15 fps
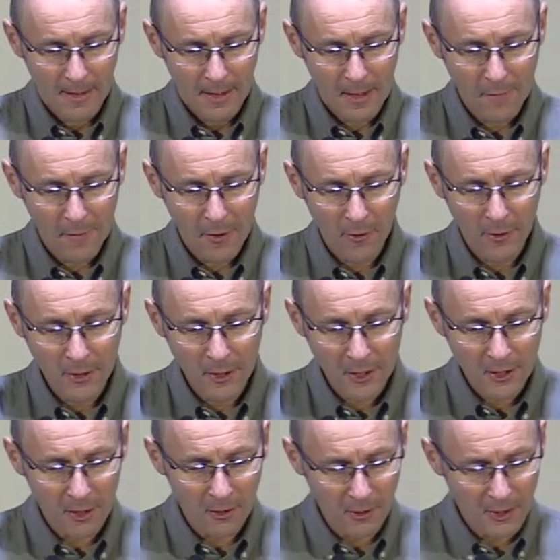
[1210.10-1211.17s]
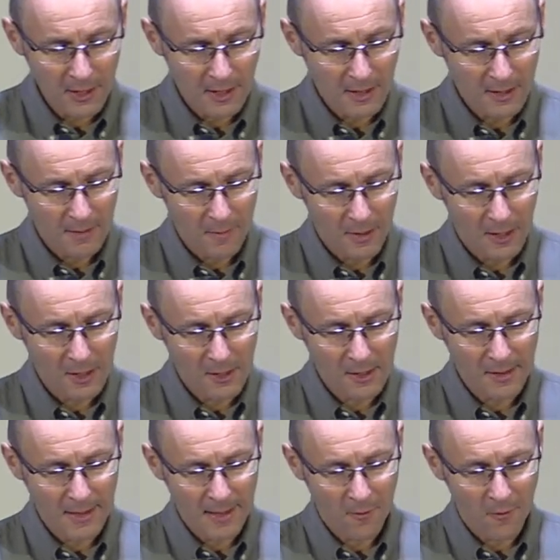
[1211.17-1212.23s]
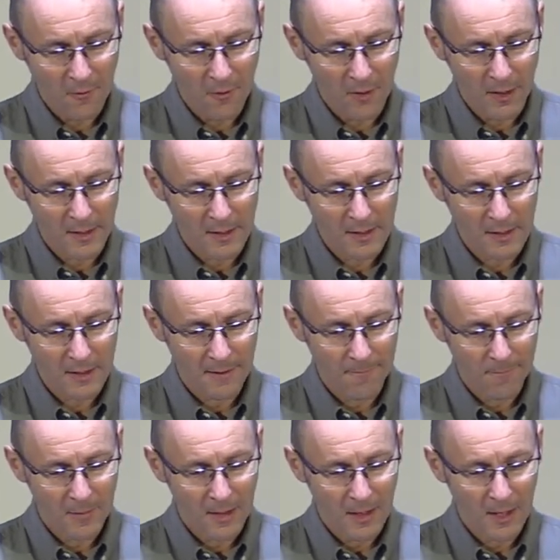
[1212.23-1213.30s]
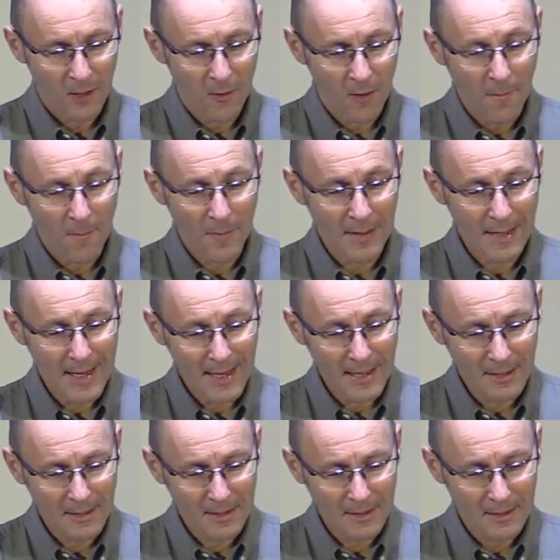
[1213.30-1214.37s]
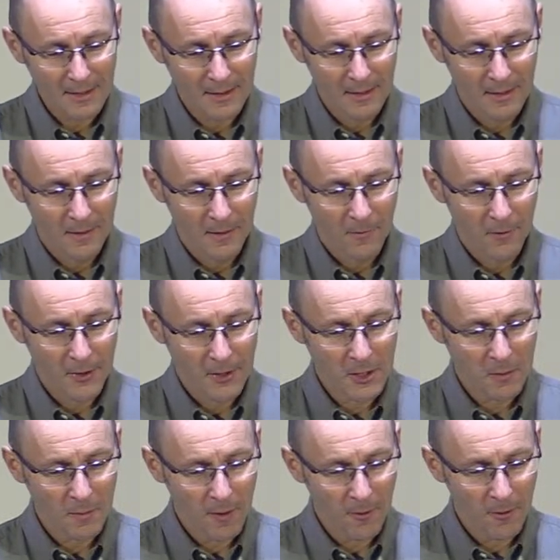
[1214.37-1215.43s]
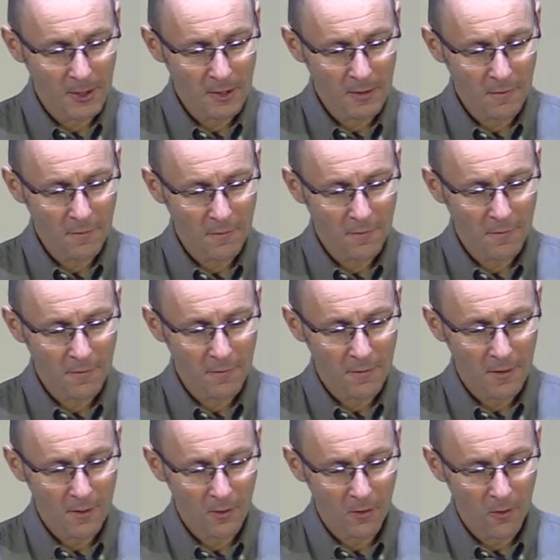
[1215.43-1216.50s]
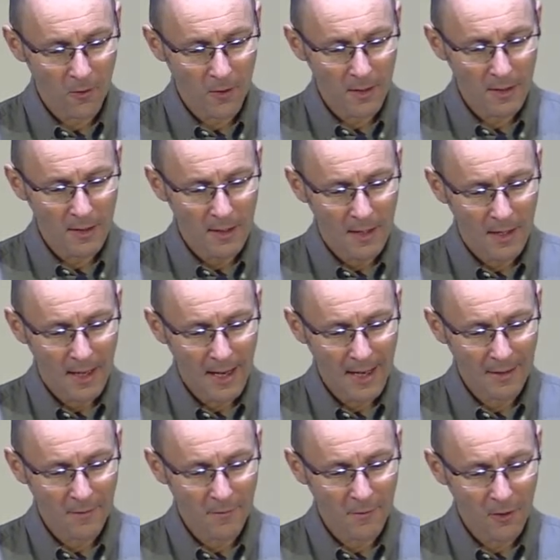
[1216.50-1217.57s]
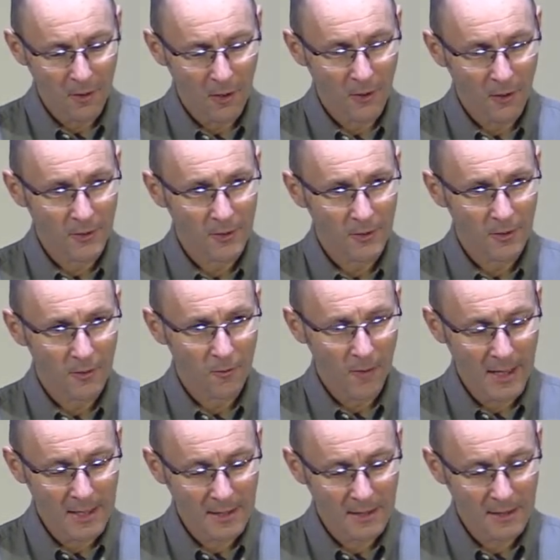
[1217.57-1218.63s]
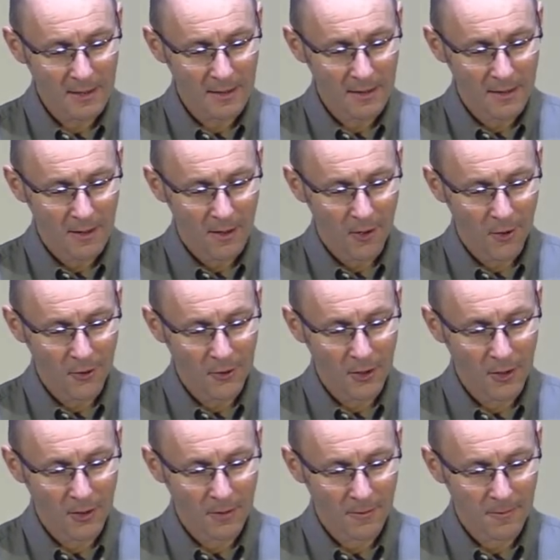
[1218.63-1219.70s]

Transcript: If you're insulted because of the name of Christ, you are blessed, for the Spirit of glory and of God rests on you.